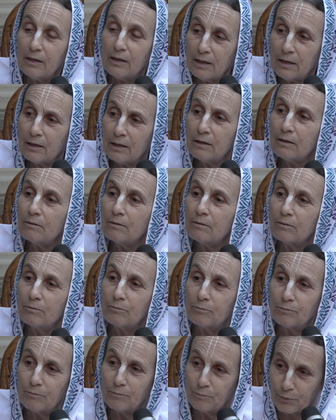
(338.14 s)
in
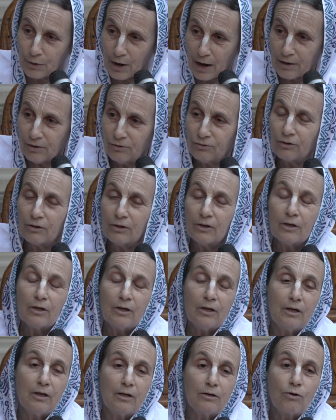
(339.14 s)
Braj,
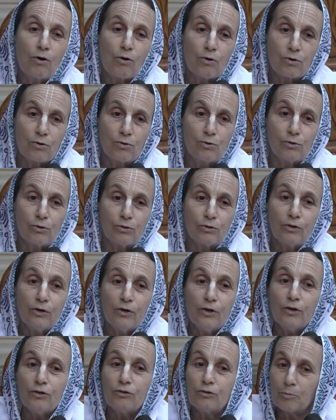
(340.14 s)
in
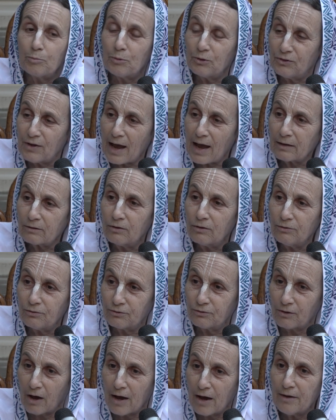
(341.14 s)
Gokul, to protect his
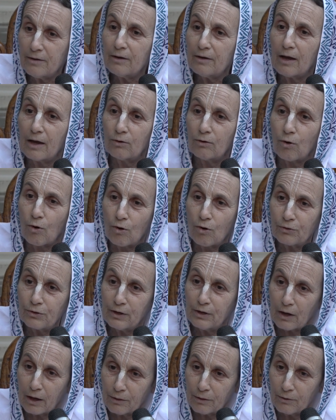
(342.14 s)
son and all
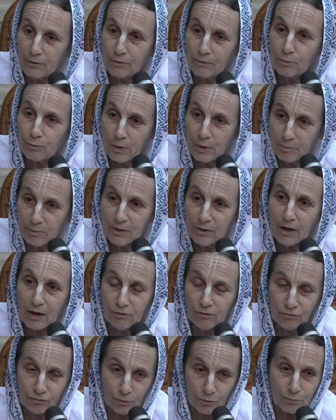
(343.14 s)
the other women
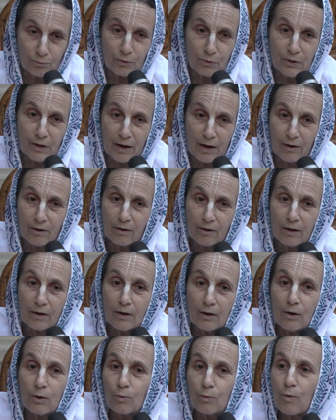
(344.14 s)
and children there,
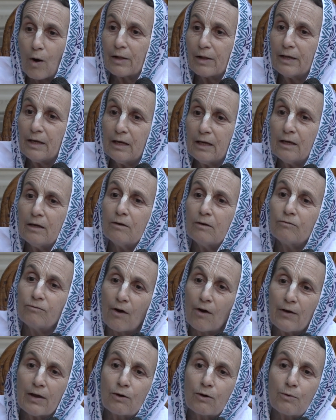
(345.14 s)
while he
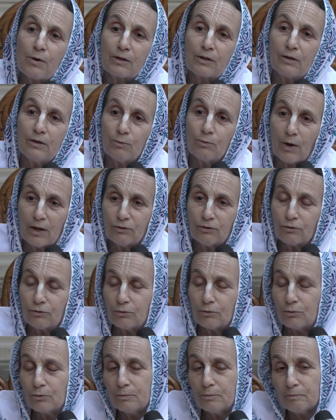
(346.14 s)
very quickly went
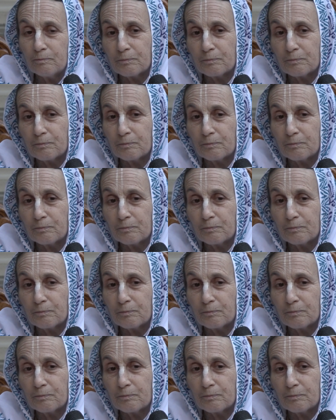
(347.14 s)
to